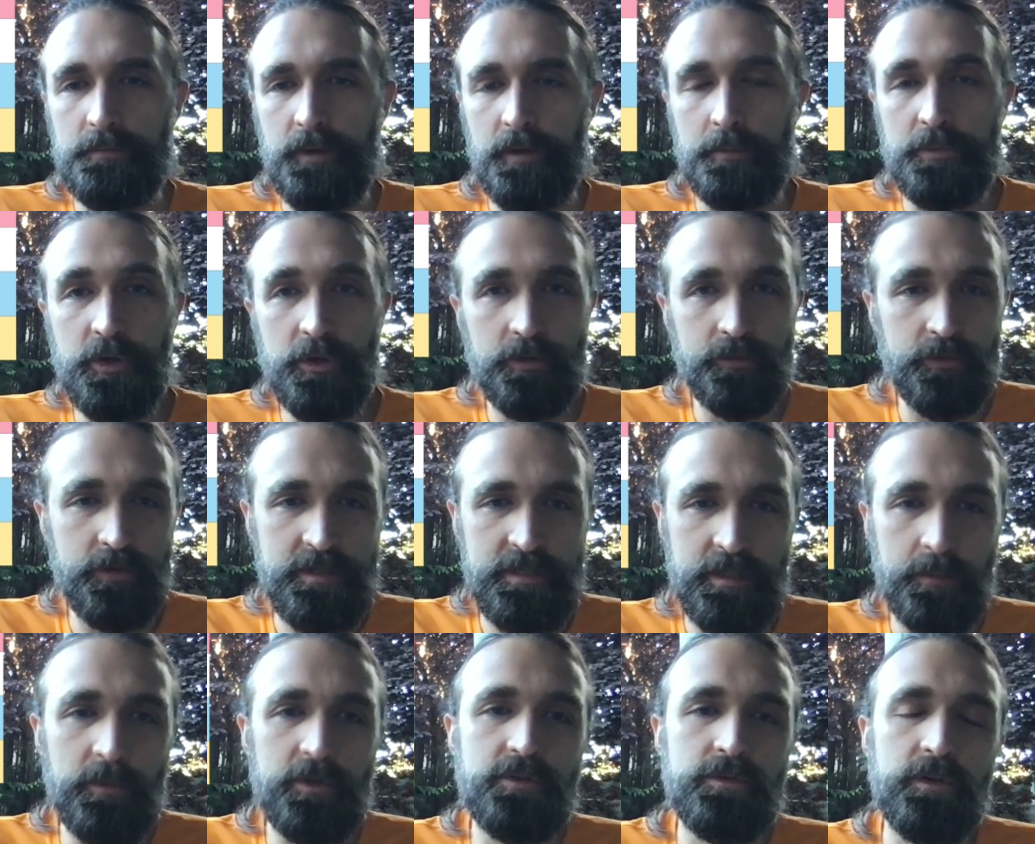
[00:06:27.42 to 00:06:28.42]
beautiful
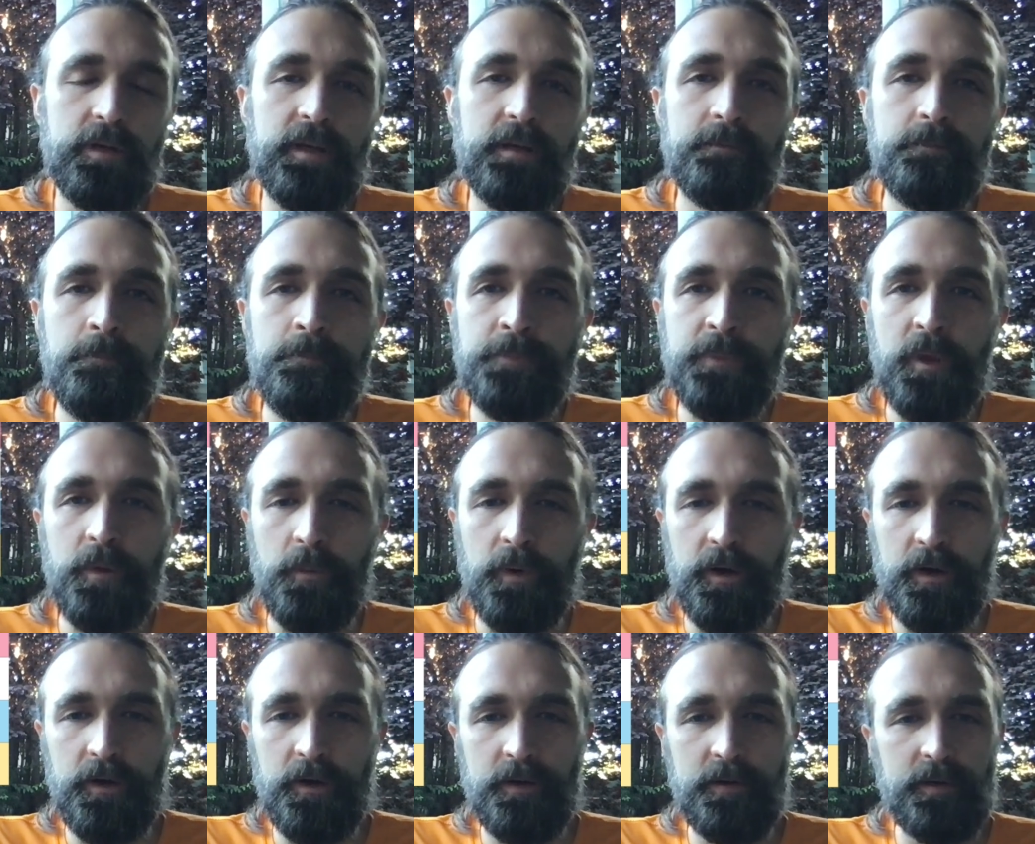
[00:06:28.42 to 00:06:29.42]
symmetry
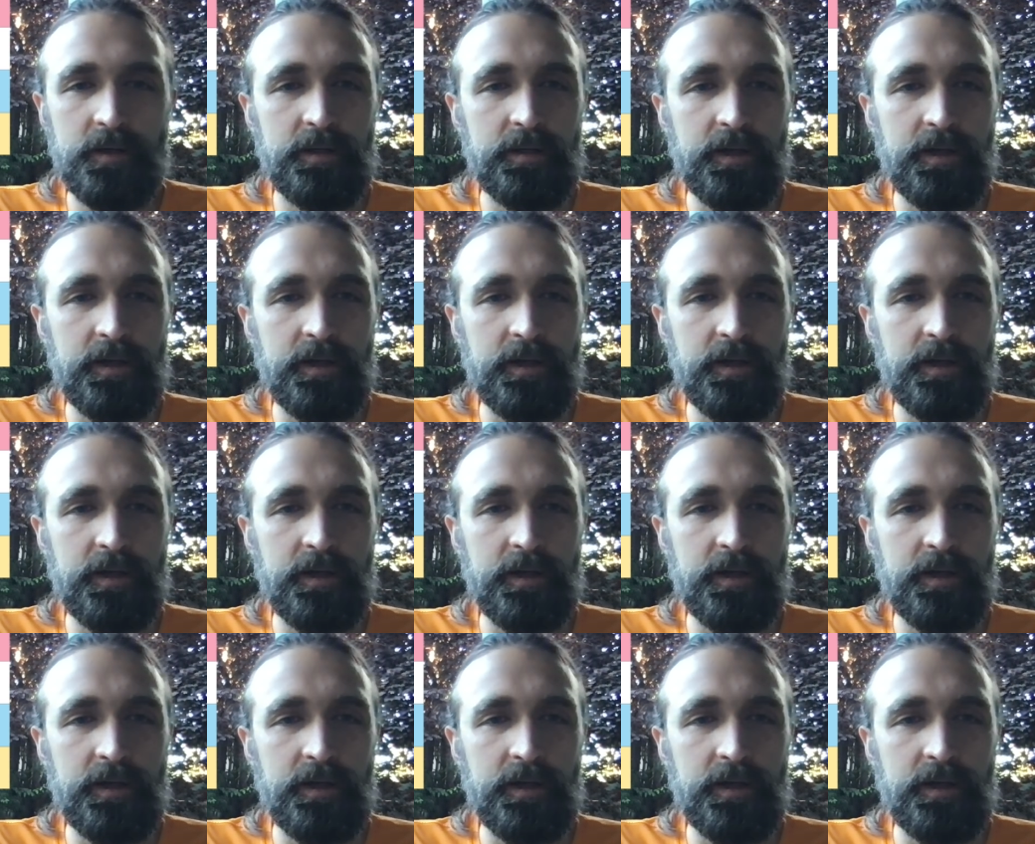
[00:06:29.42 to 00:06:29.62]
where